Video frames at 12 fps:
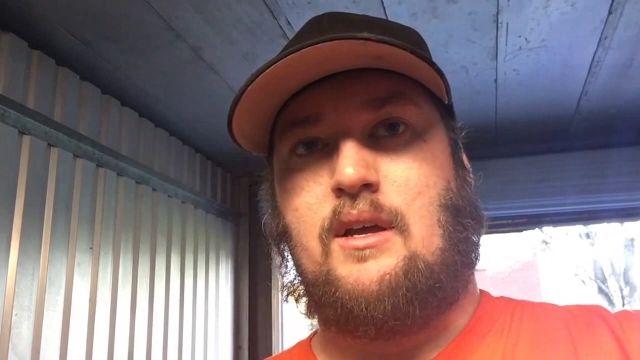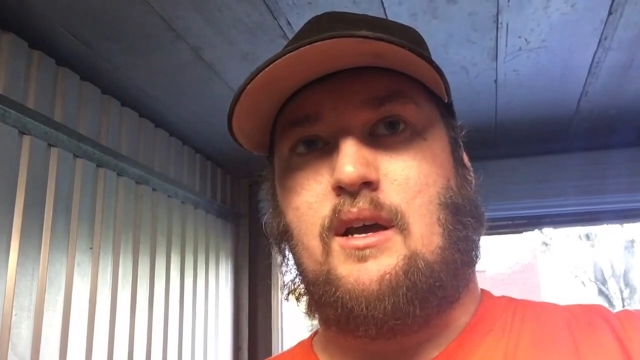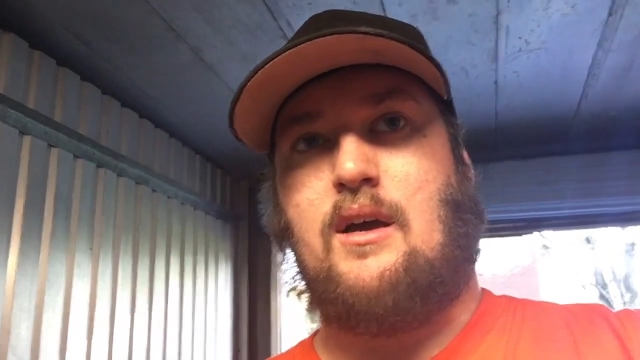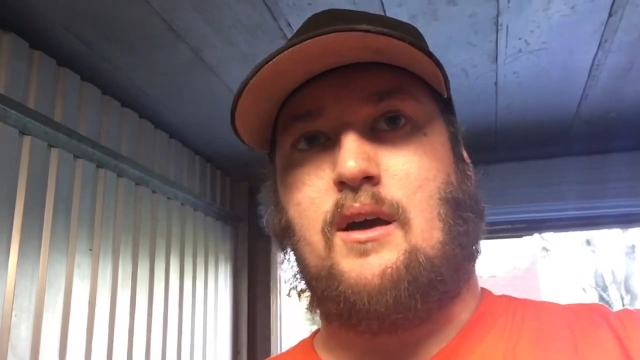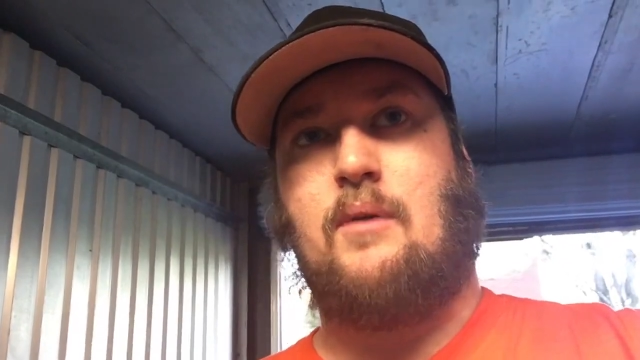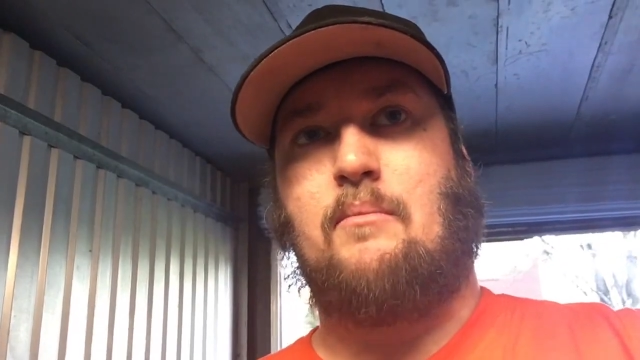
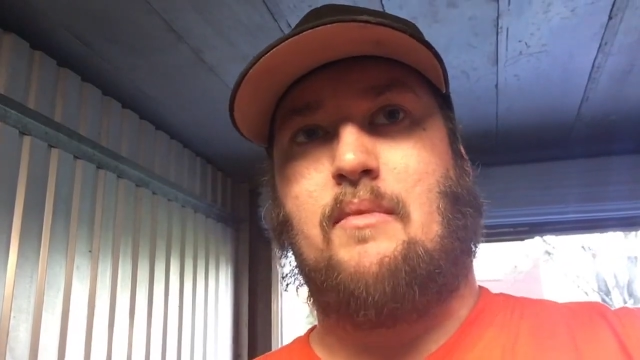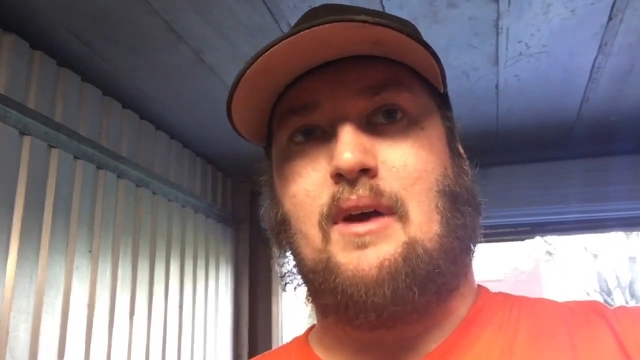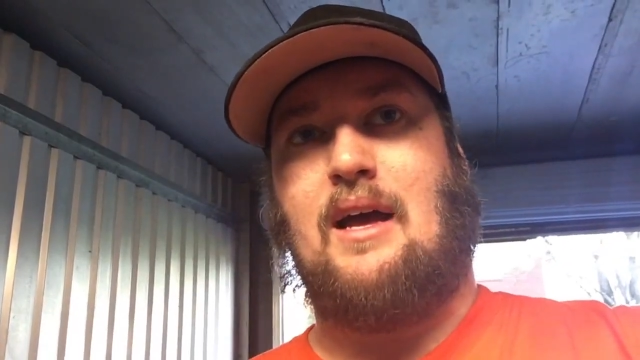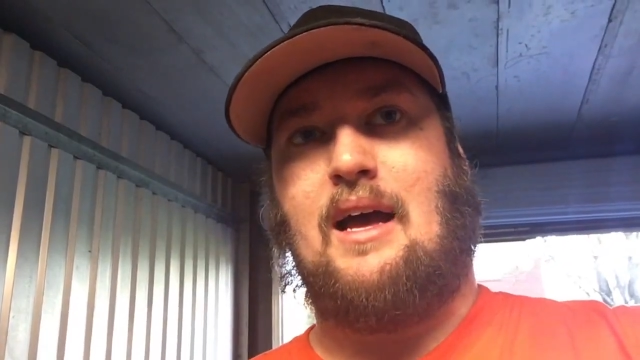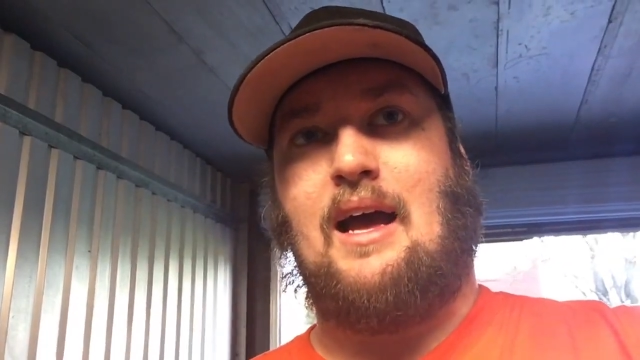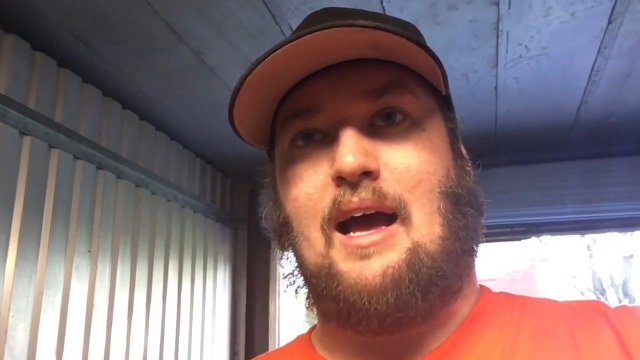
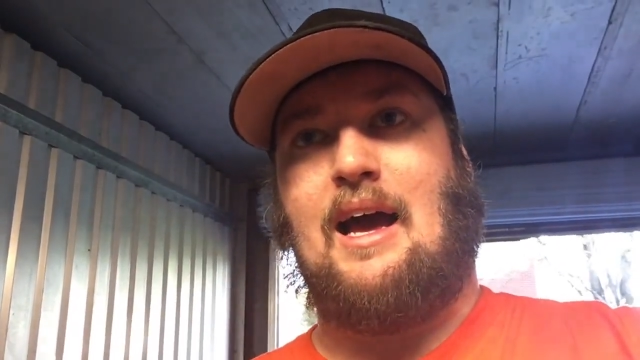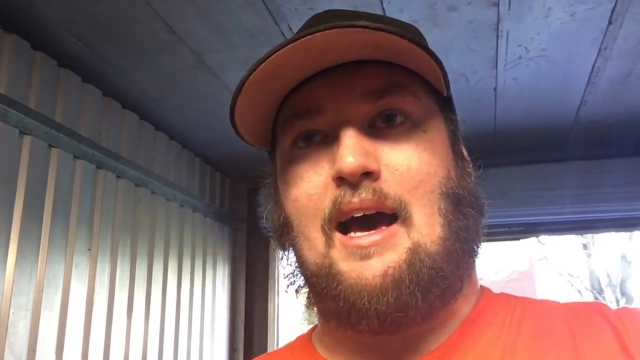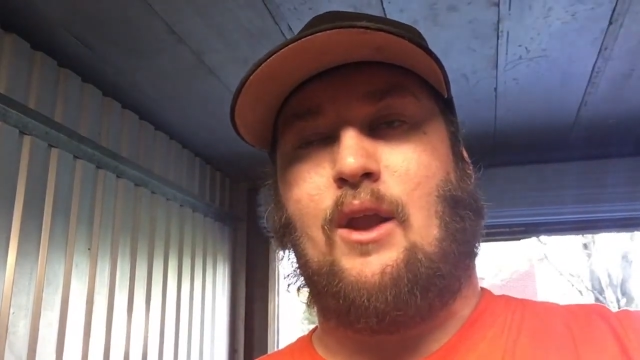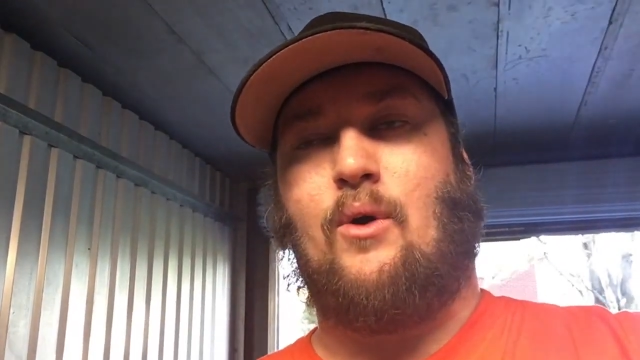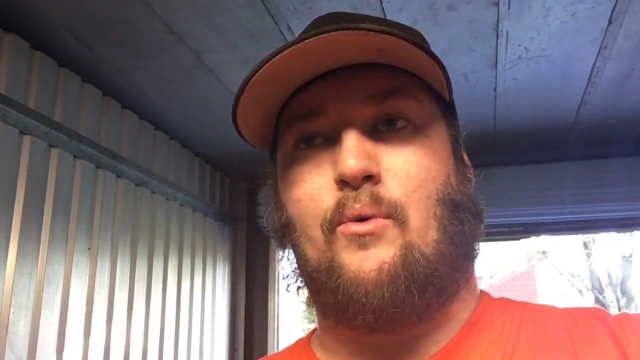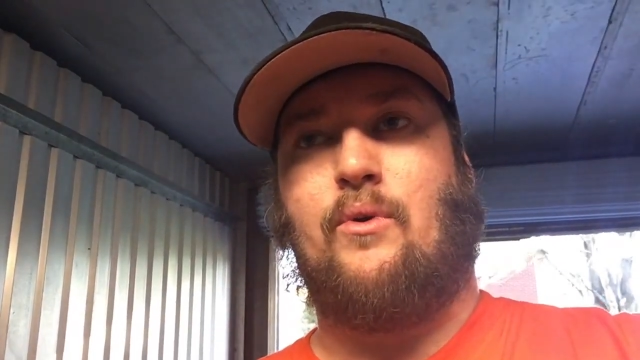I
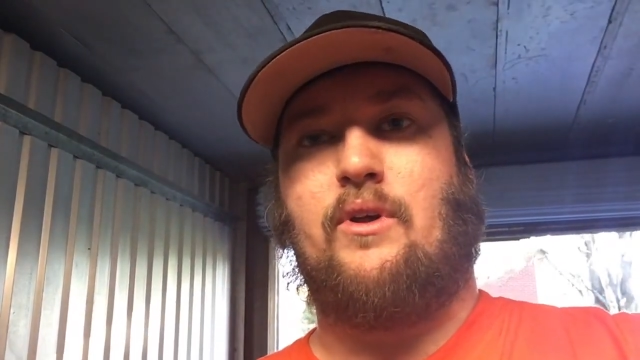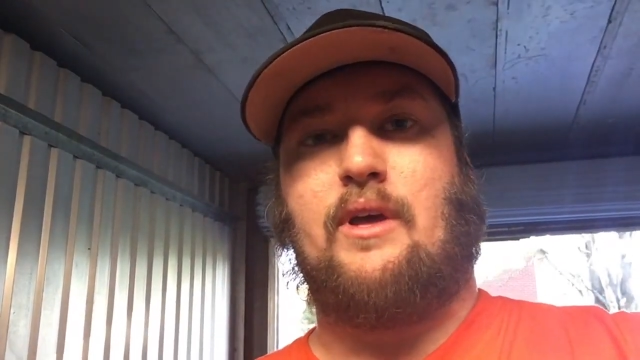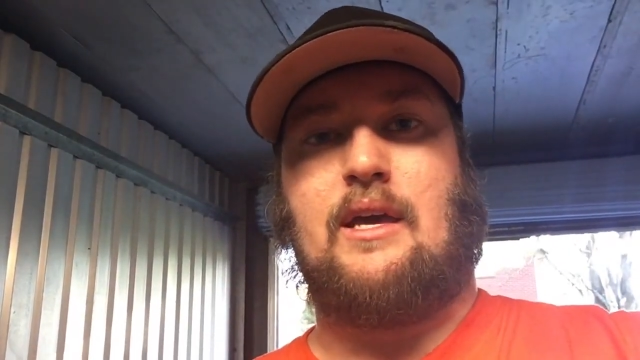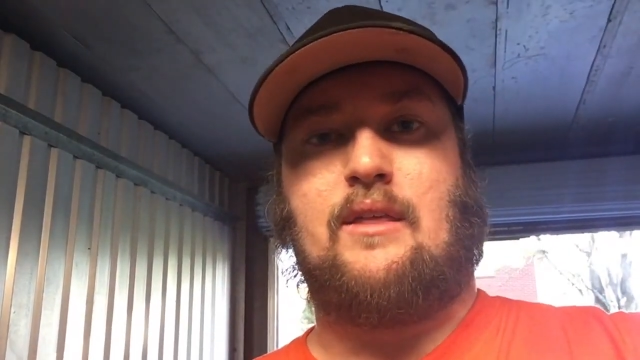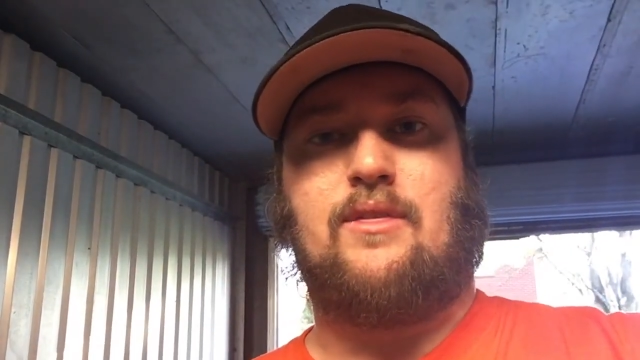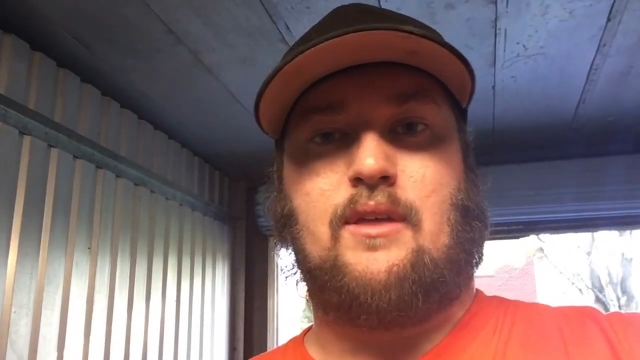don't
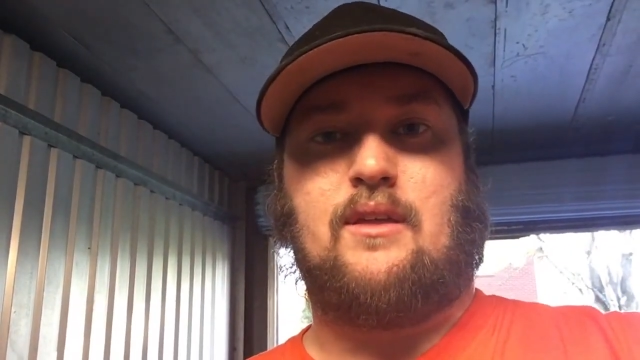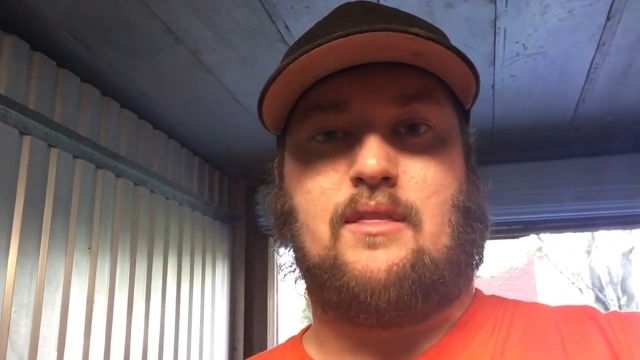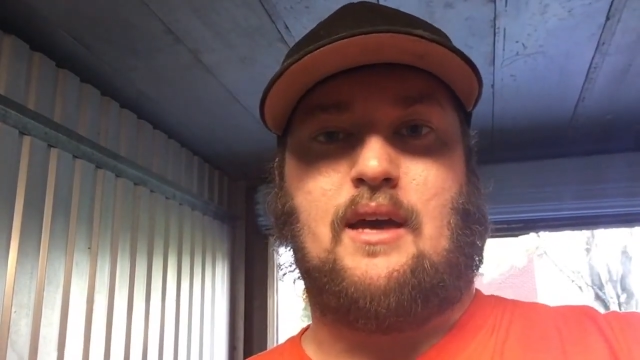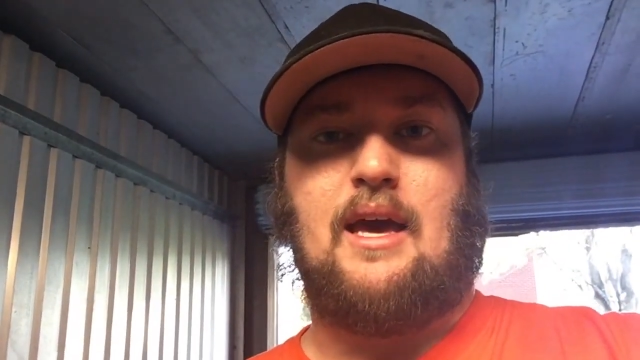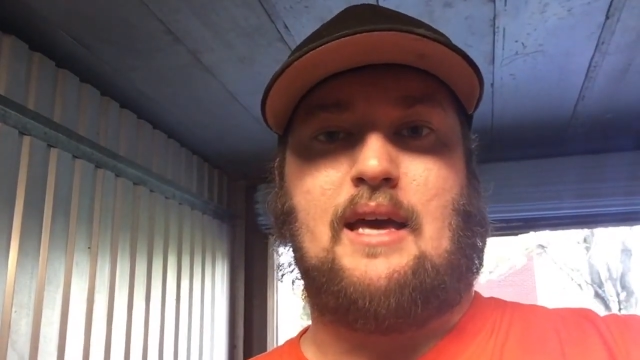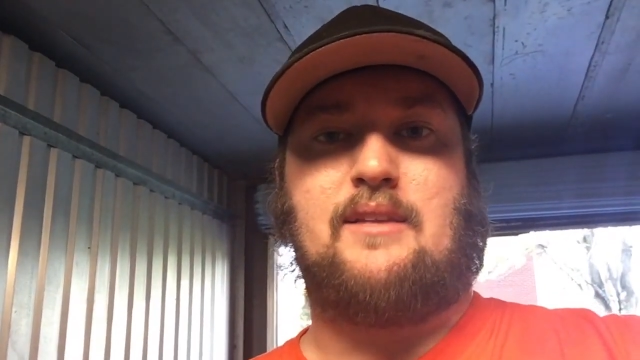really think
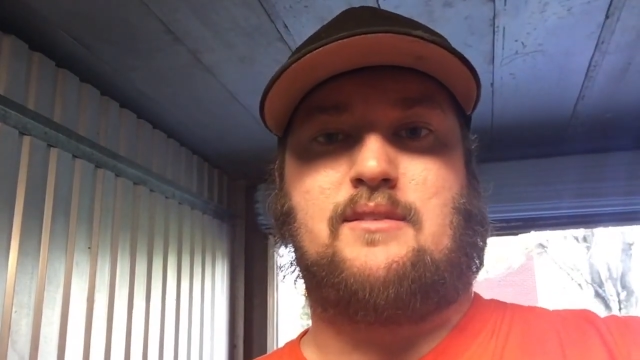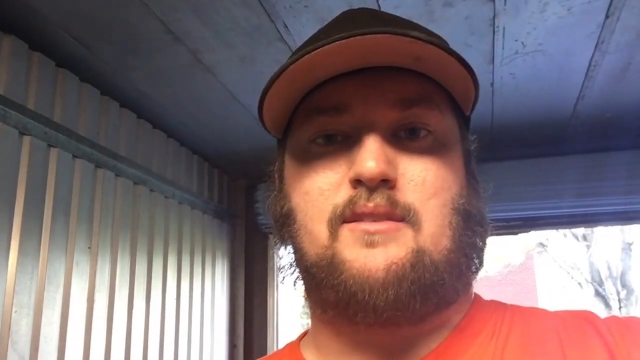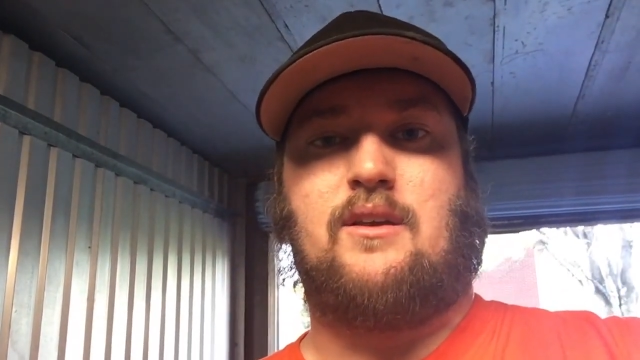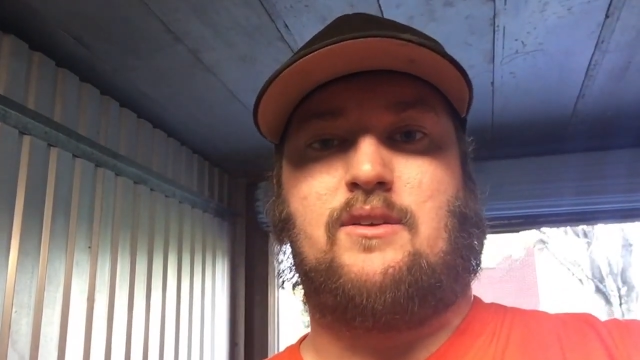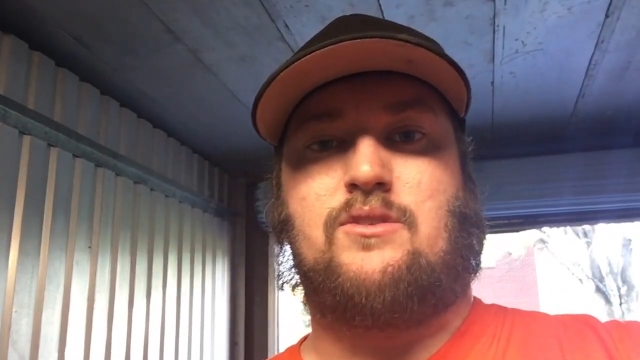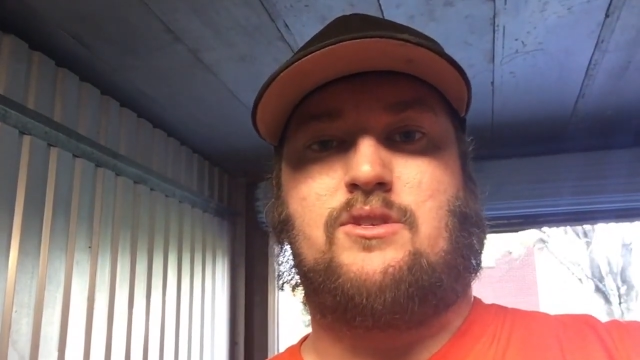the head
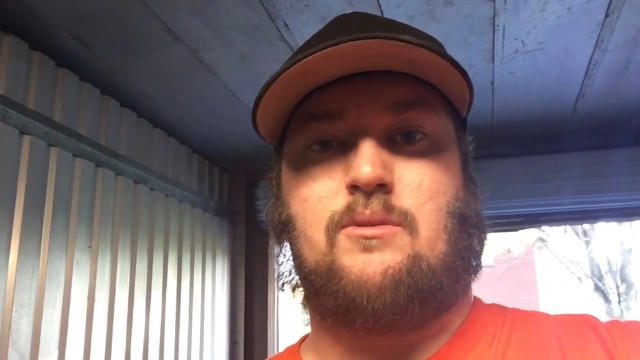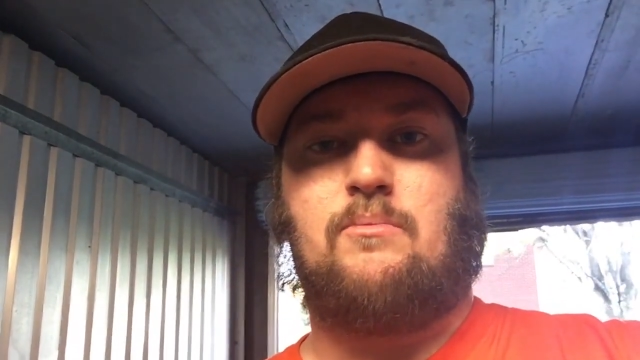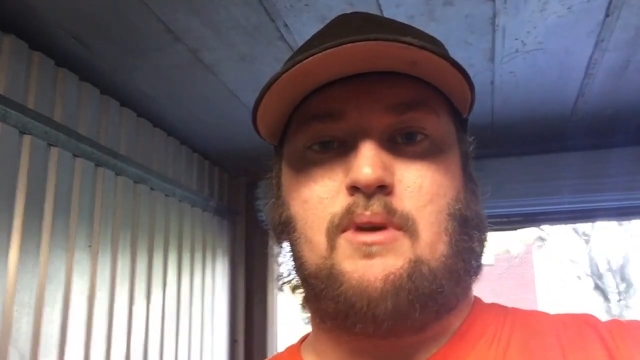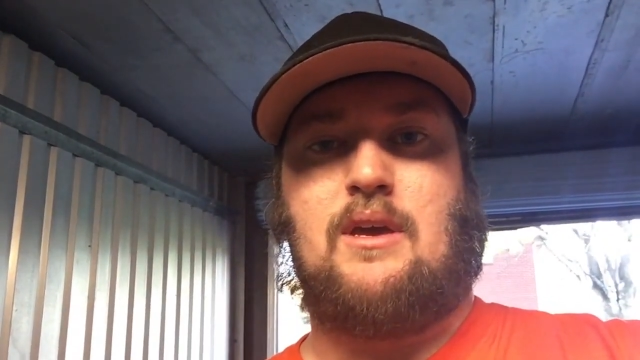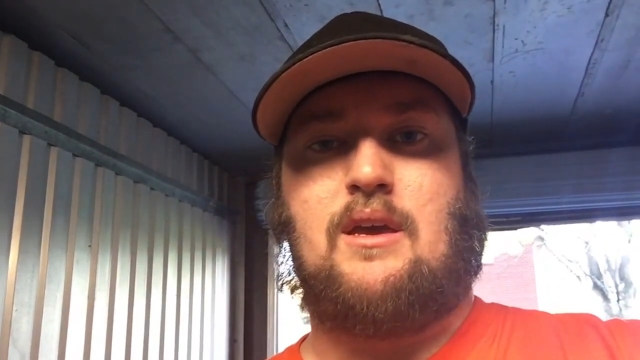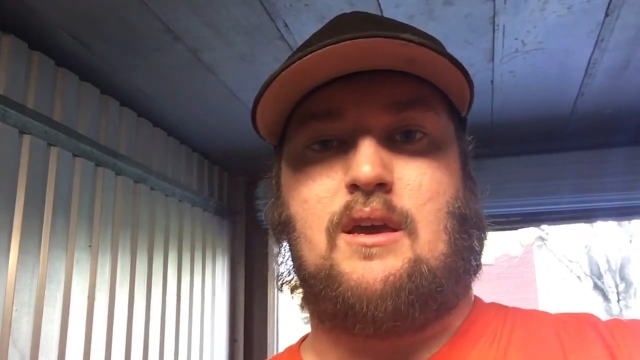stud should
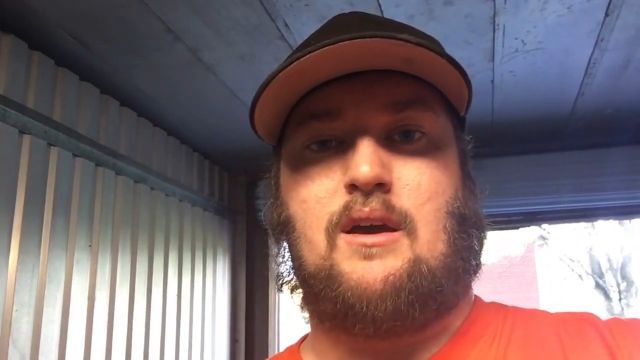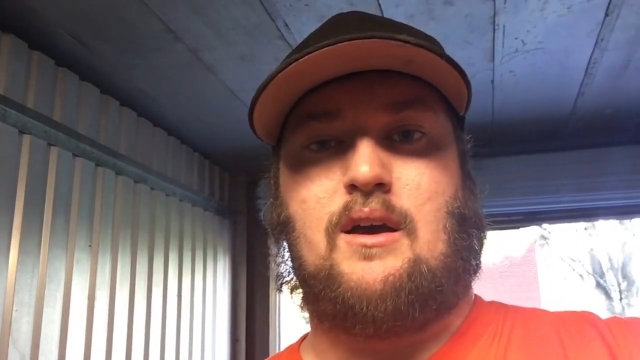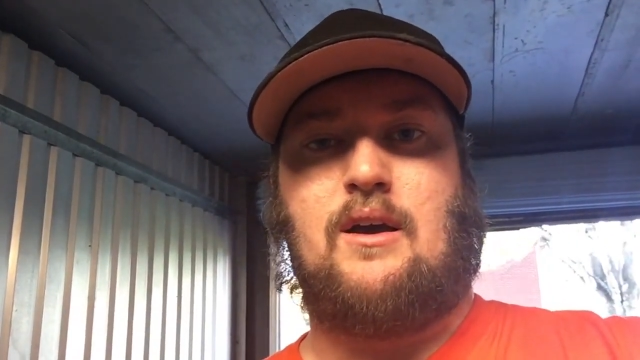be